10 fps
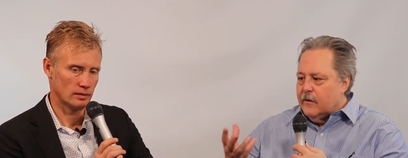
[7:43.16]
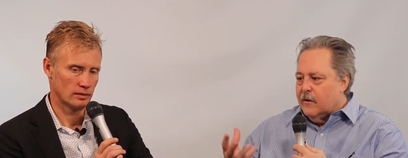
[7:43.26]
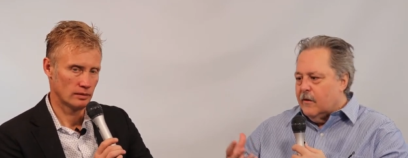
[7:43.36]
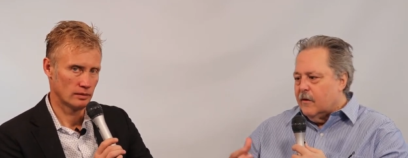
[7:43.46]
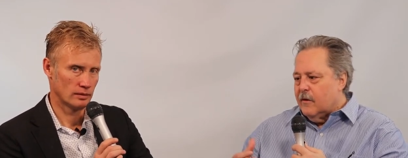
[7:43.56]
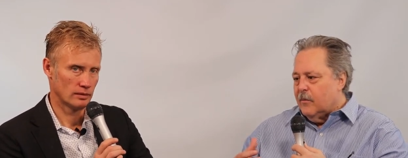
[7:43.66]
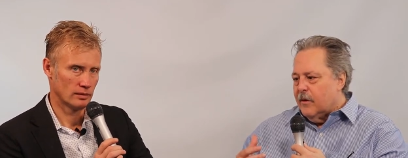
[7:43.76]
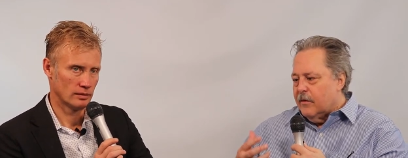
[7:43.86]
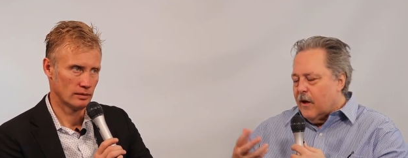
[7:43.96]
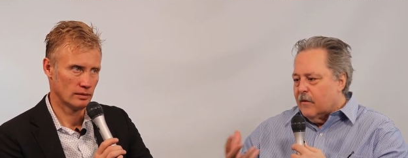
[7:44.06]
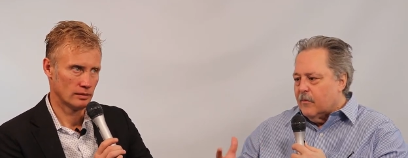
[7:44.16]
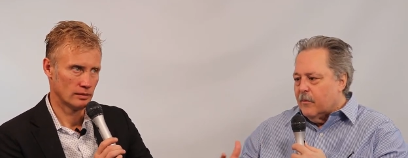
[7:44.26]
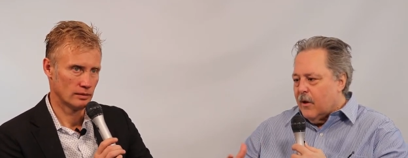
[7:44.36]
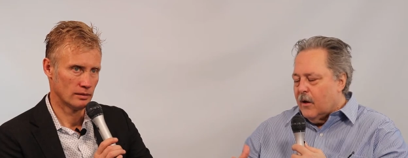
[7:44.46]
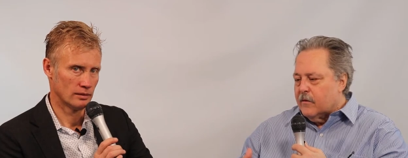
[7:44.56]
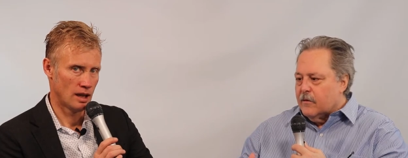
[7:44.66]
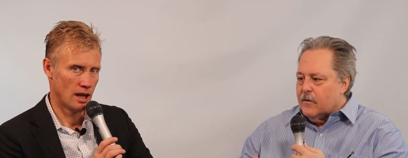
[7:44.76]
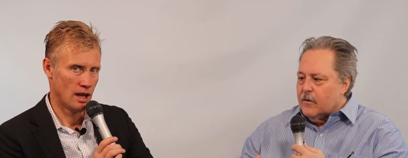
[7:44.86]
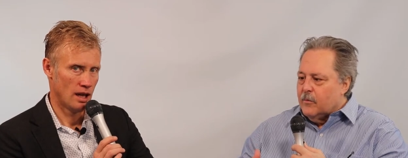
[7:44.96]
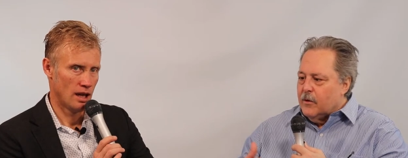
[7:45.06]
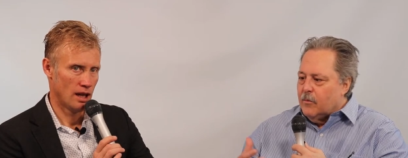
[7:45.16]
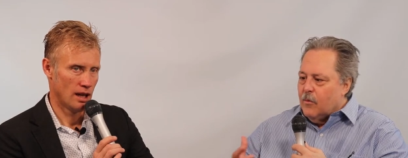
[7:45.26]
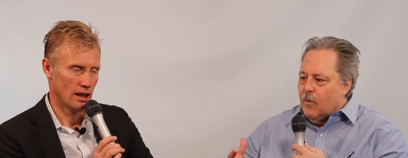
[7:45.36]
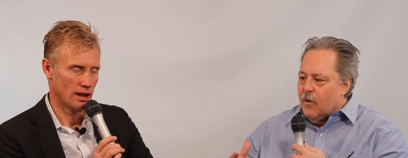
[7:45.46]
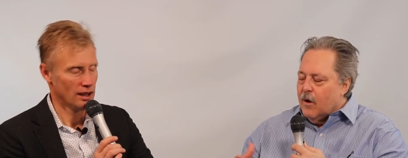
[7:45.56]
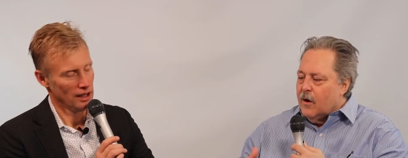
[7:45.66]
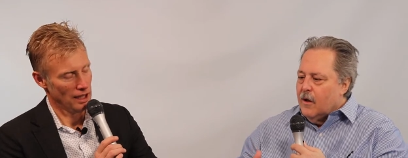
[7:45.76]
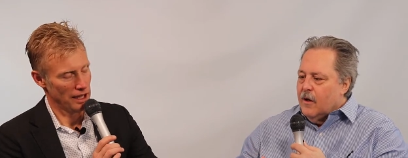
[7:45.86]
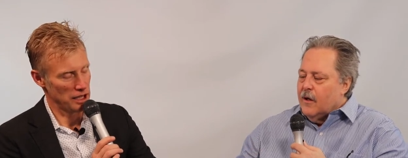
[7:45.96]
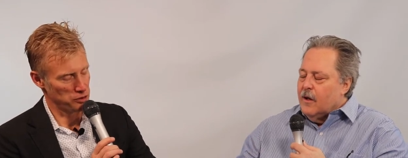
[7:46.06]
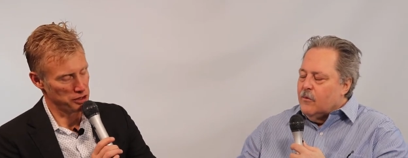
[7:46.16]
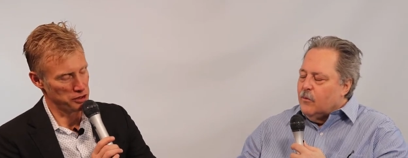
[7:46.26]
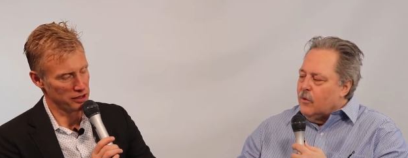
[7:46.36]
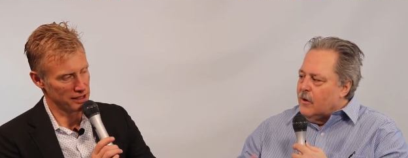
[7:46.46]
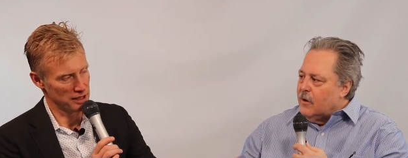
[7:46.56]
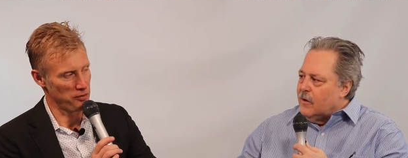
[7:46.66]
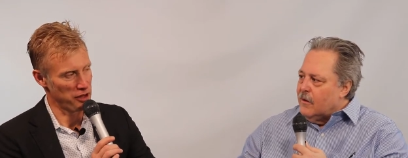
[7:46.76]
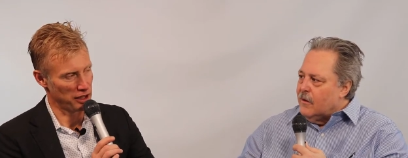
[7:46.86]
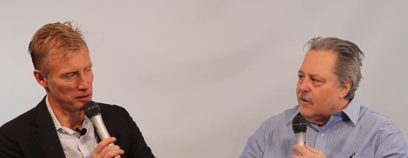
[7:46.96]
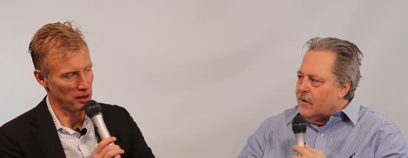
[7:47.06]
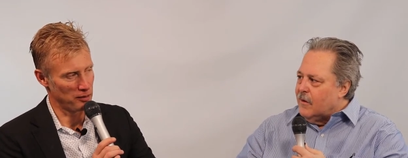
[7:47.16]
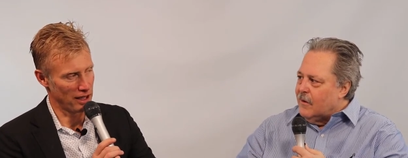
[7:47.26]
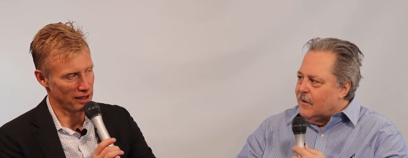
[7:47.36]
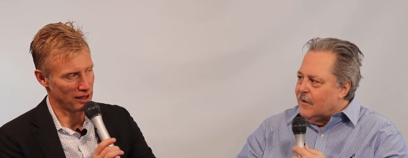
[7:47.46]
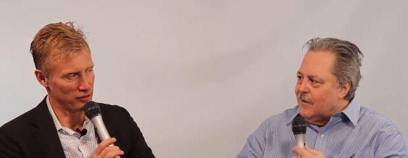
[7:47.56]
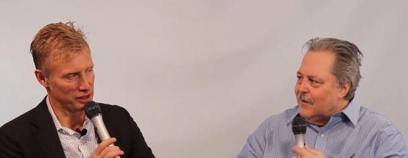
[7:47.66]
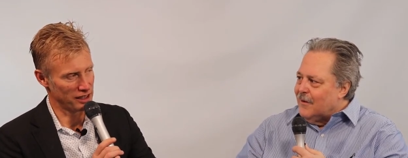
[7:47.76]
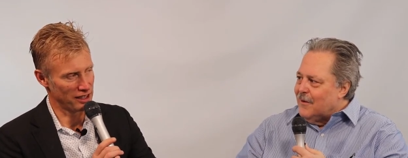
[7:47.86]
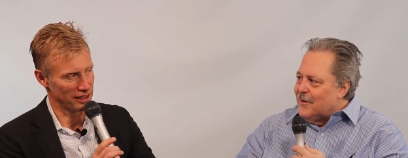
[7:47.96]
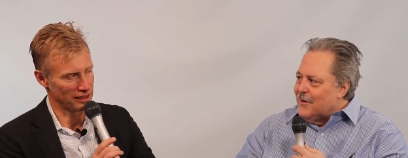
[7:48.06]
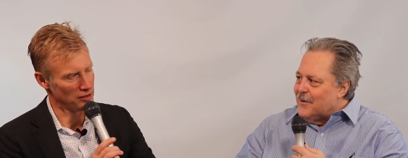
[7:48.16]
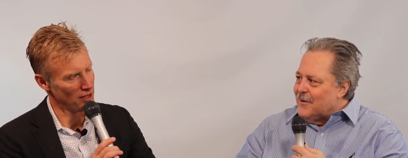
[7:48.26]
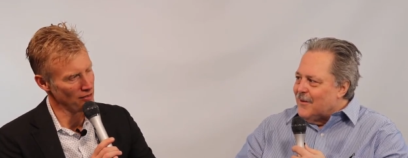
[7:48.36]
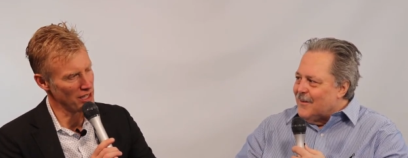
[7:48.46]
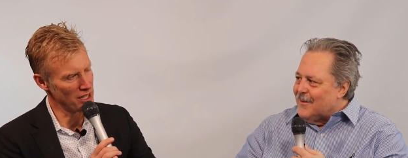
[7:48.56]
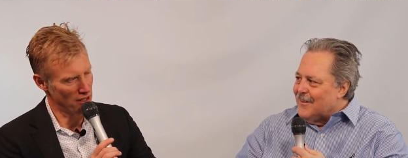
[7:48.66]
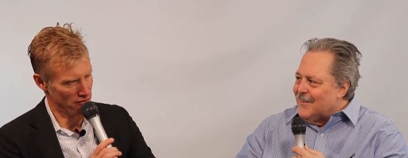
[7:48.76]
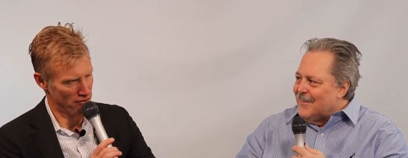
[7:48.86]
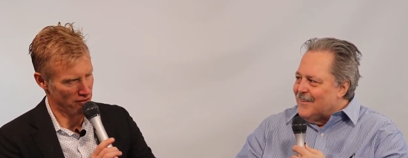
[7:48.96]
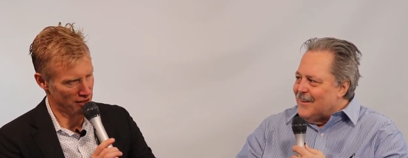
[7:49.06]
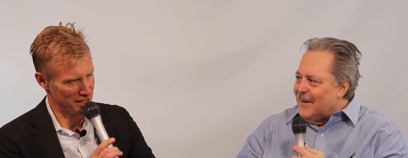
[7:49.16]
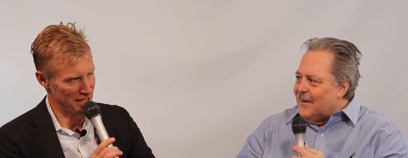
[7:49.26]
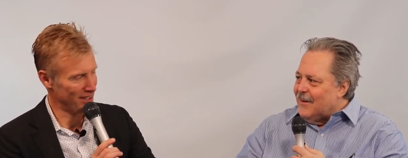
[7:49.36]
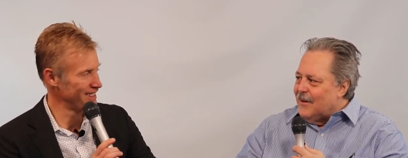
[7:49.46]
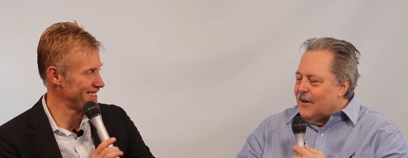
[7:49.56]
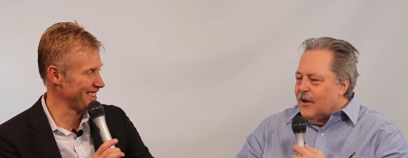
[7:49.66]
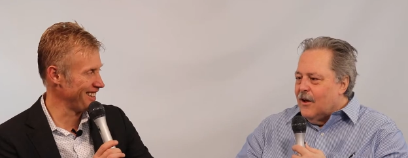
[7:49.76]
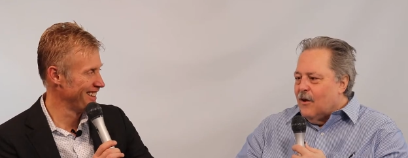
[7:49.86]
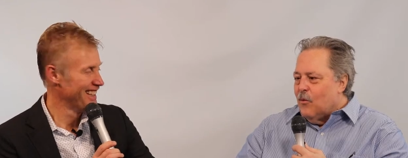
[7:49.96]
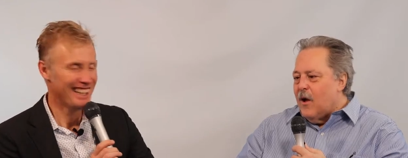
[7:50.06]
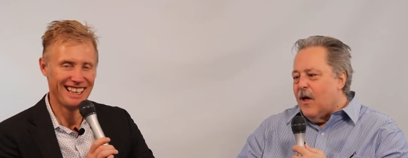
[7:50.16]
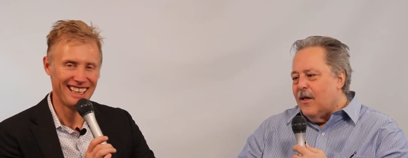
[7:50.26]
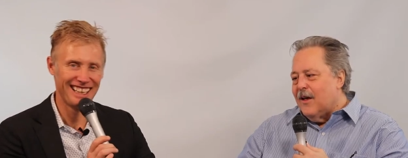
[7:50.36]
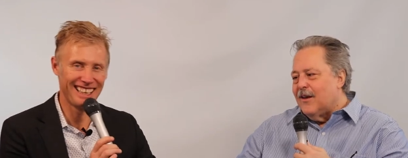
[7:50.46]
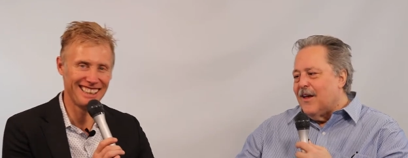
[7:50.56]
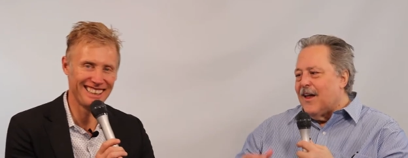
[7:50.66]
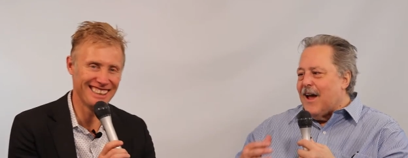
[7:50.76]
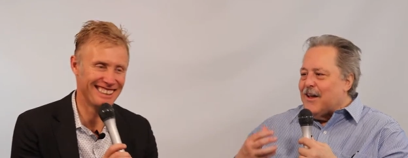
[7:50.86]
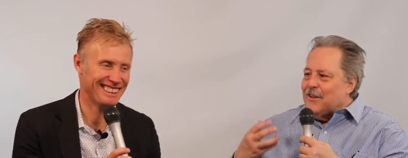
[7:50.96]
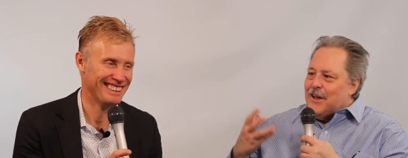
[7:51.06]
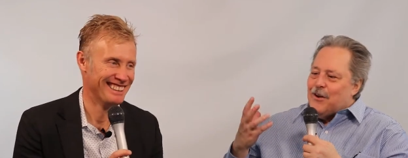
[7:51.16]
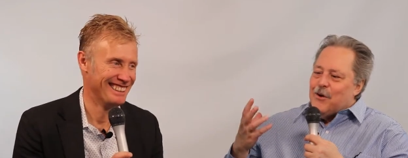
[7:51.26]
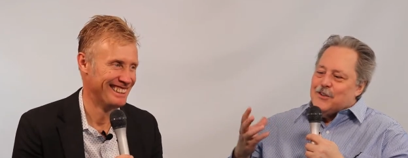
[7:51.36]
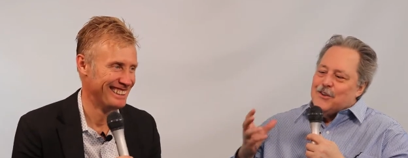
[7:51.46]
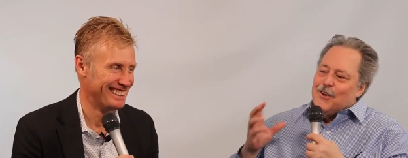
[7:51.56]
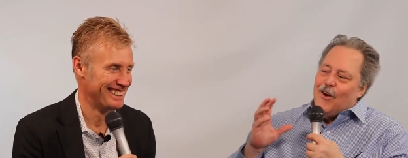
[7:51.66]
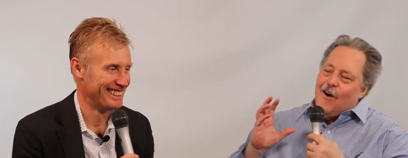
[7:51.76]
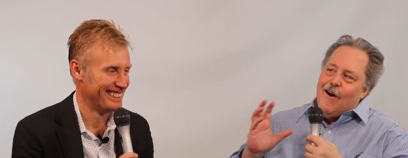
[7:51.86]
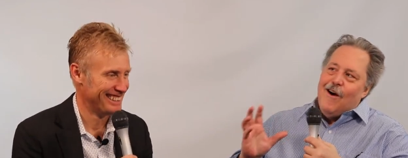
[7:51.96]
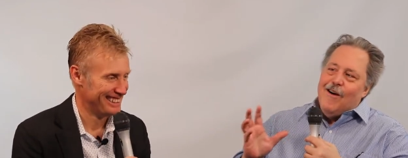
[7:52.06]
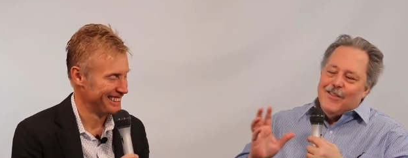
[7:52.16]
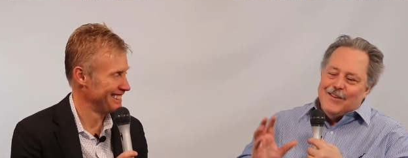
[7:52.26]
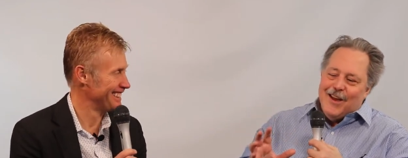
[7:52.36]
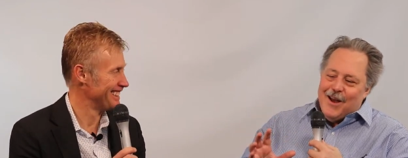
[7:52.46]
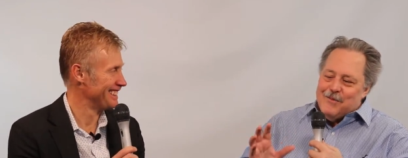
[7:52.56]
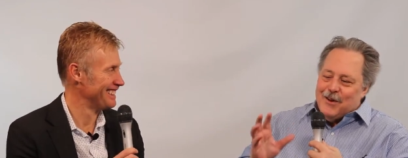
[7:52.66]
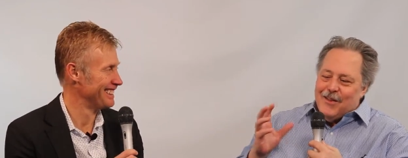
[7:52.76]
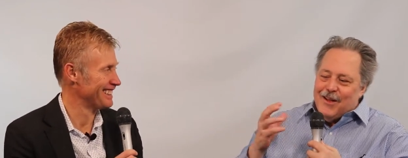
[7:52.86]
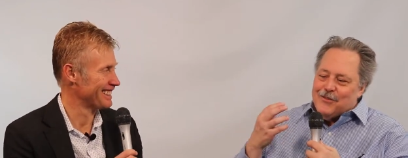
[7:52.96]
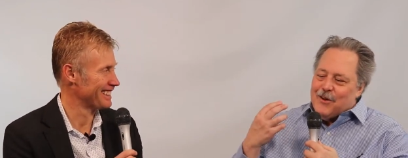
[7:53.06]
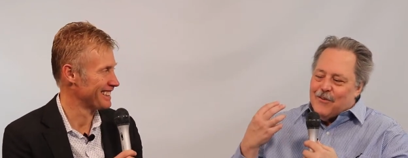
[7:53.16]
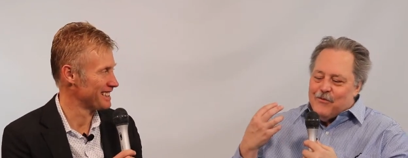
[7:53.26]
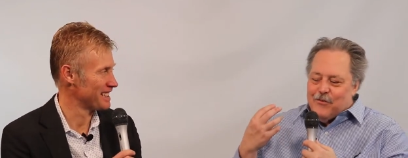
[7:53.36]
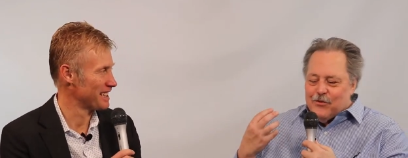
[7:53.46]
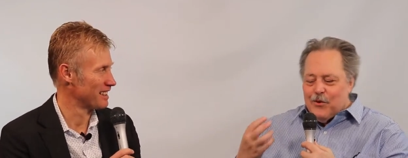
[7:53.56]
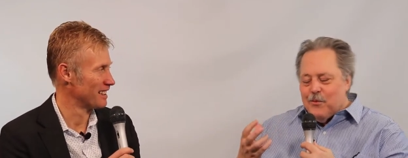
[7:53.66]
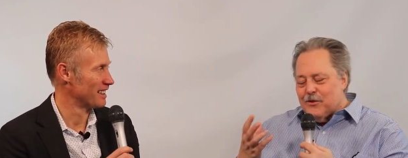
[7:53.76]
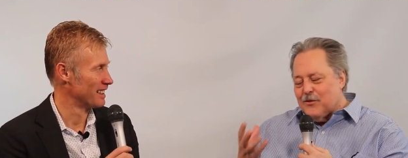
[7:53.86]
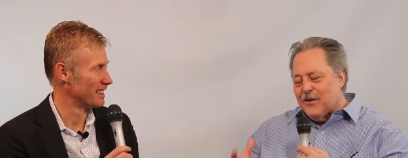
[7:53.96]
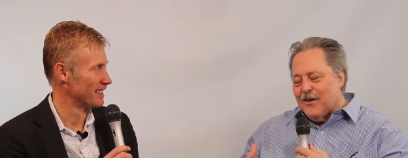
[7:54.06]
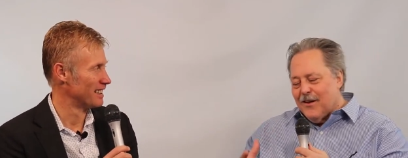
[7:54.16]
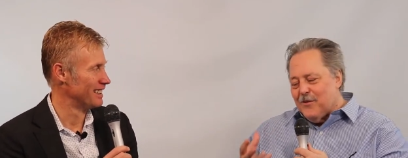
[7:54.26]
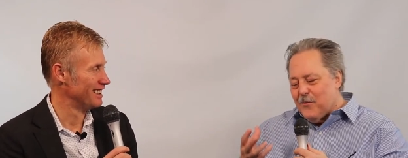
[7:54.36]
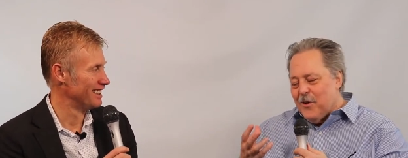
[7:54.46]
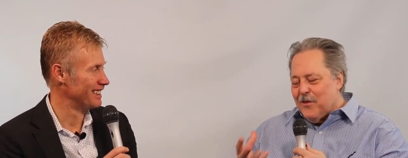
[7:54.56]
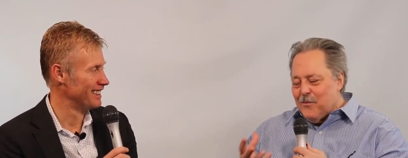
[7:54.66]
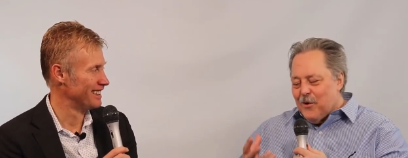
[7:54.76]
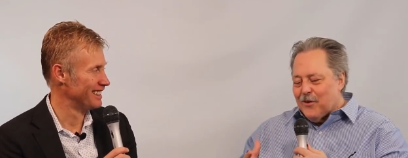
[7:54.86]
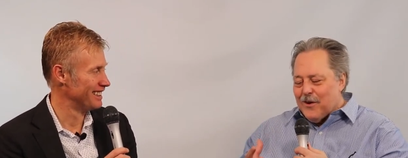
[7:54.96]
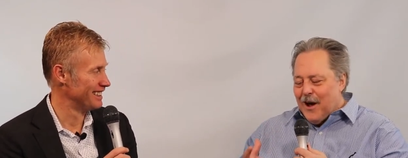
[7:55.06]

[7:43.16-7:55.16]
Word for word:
Speaker 1: know, you know, it can be a thousand bucks or it could be more. And as we're doing really, this, I'm thinking about my coverage and thinking, do I have enough?
Speaker 2: Yeah. You know, so well, and, and I get that question all the time. You know, that's a, so much of a, uh, one of the more